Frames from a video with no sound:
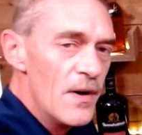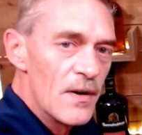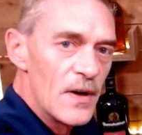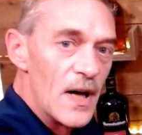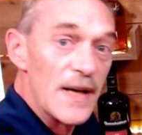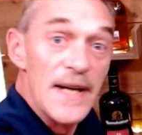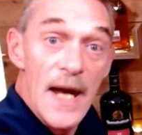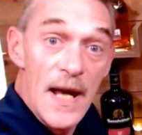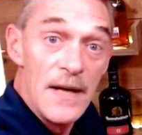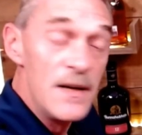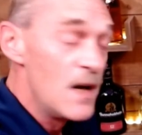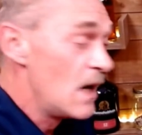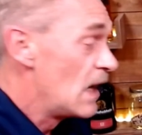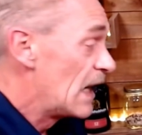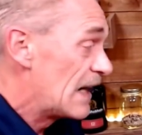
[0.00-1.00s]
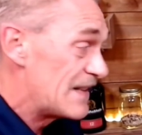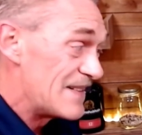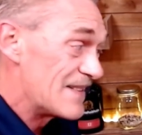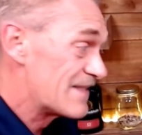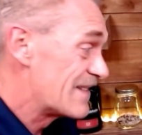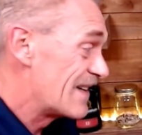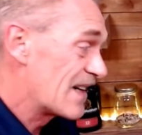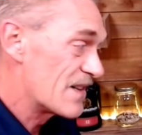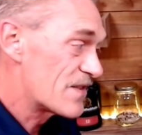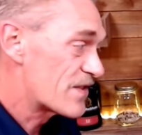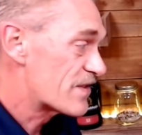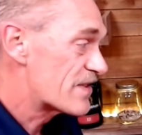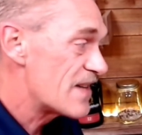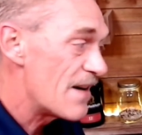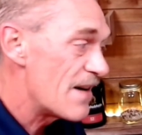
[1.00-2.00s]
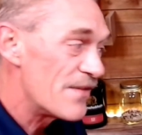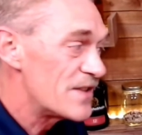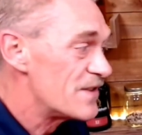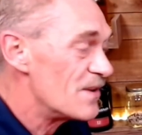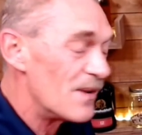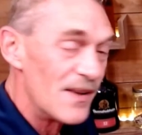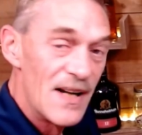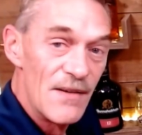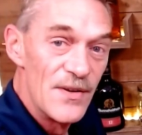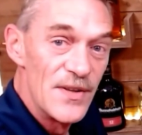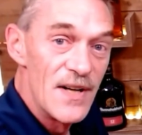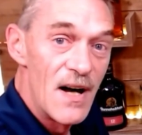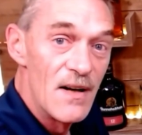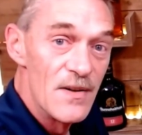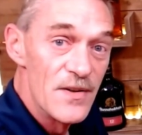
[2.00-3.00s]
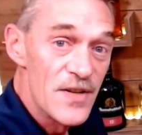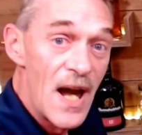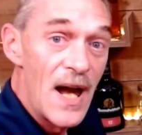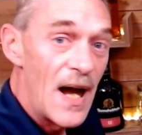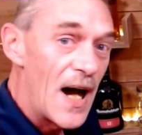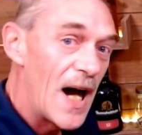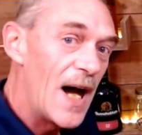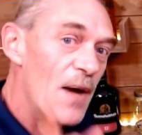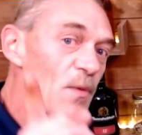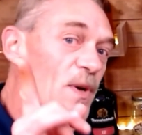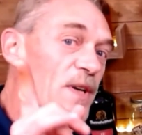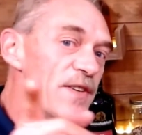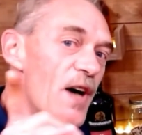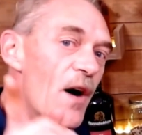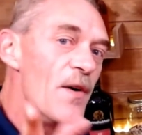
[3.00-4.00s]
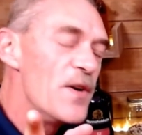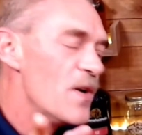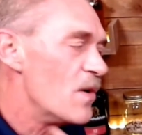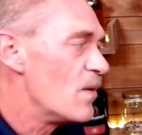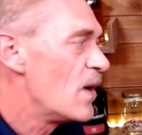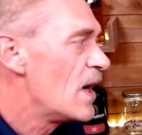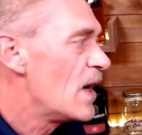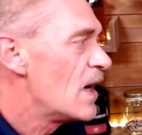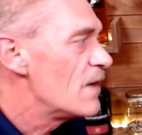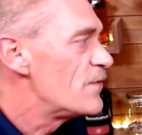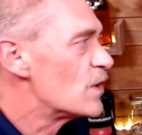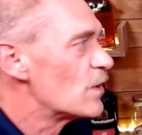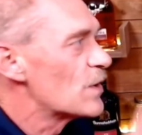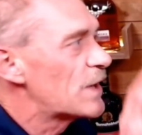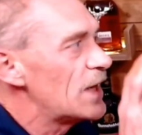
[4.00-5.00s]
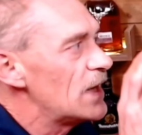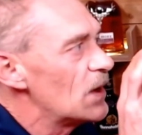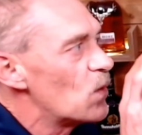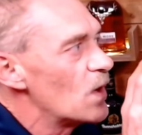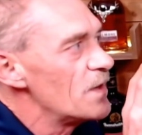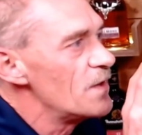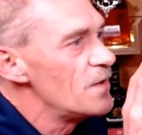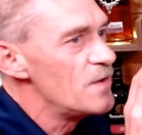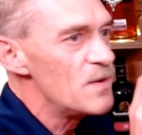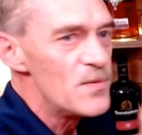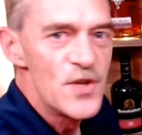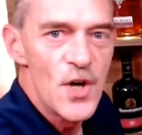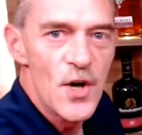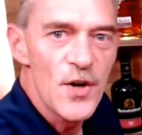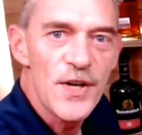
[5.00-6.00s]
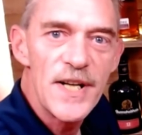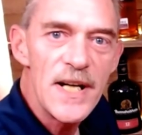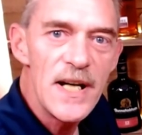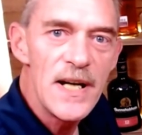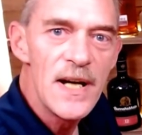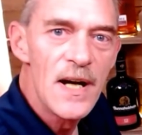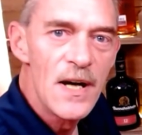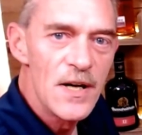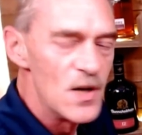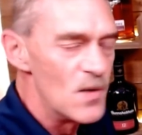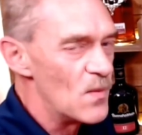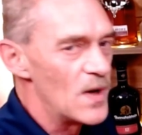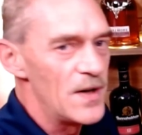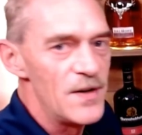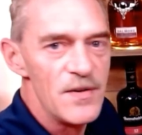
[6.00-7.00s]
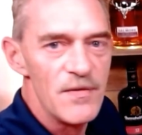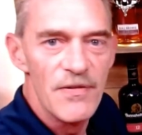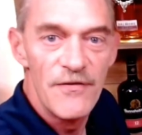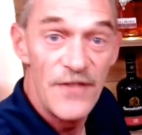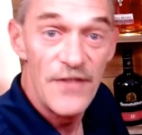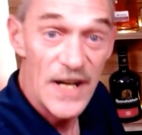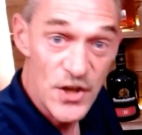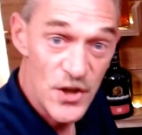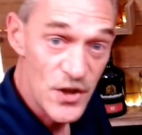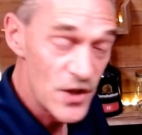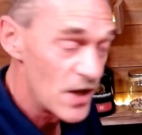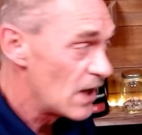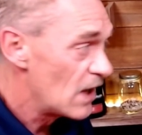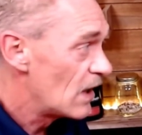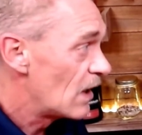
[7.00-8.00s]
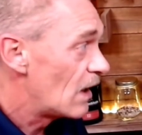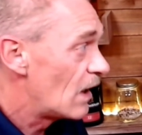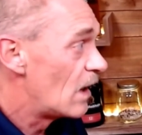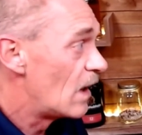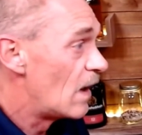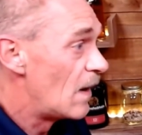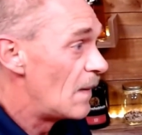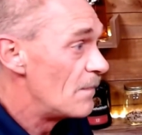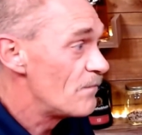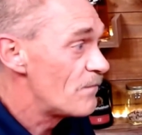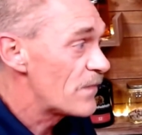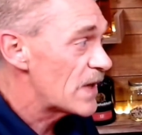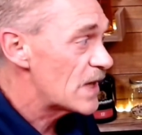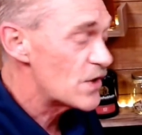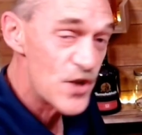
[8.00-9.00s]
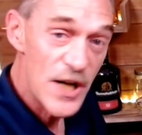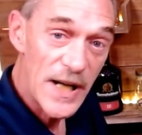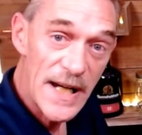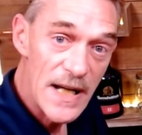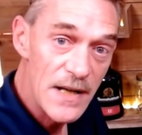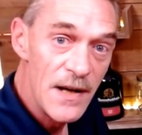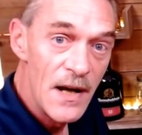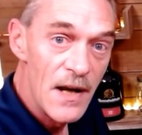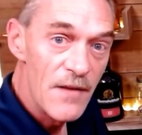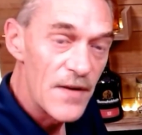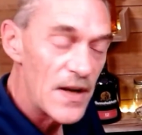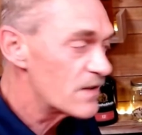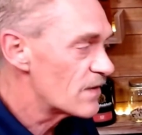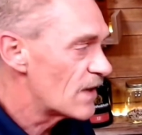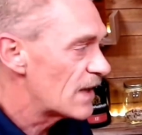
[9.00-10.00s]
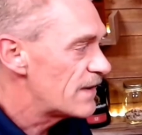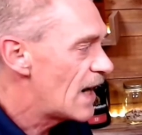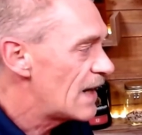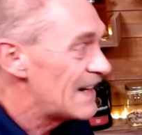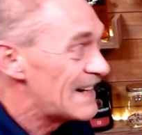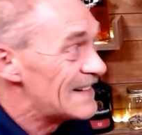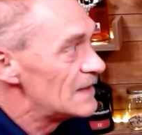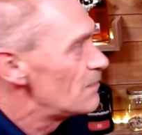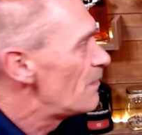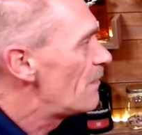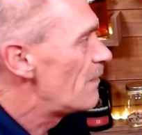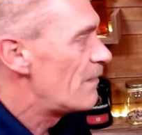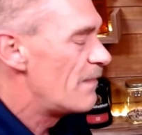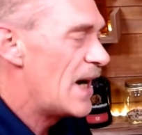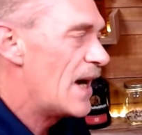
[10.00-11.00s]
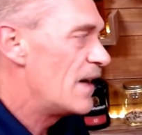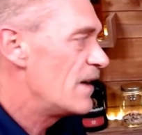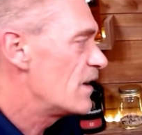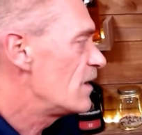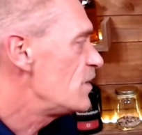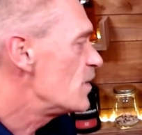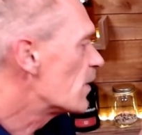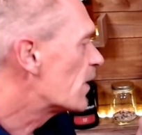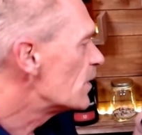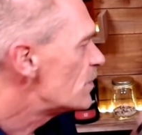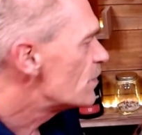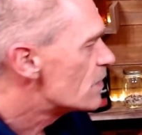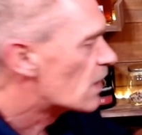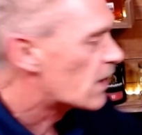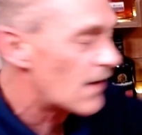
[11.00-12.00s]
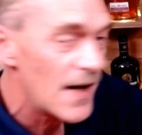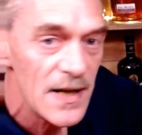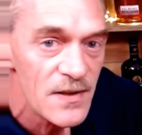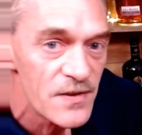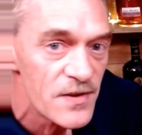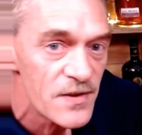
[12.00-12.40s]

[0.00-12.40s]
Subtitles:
Again, this thing is $7 to $11. I would tell you, if you're looking at wanting to do jerky, you're wanting to do fish, chicken, things like that, man, you could do your grains.